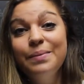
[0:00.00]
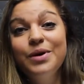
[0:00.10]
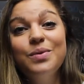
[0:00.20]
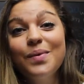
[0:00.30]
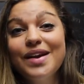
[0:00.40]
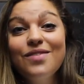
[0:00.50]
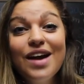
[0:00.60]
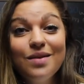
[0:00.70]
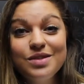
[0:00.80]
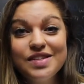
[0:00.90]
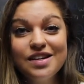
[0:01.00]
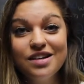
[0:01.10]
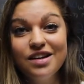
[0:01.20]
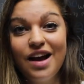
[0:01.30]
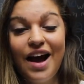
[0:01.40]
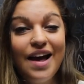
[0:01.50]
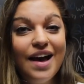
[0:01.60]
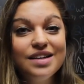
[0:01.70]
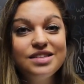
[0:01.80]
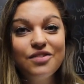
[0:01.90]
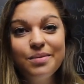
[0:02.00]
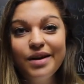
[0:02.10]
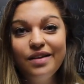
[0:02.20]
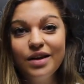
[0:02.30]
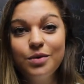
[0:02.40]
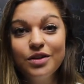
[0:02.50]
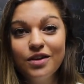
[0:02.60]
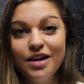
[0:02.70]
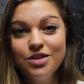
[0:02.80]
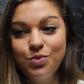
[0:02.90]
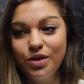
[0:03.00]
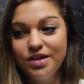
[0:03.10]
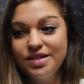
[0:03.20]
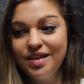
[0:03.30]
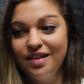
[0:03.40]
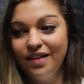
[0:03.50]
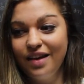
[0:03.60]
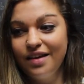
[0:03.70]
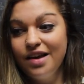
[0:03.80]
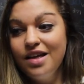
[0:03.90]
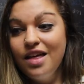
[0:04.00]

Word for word: but whenever I was there, I asked everybody like what their age was, and like,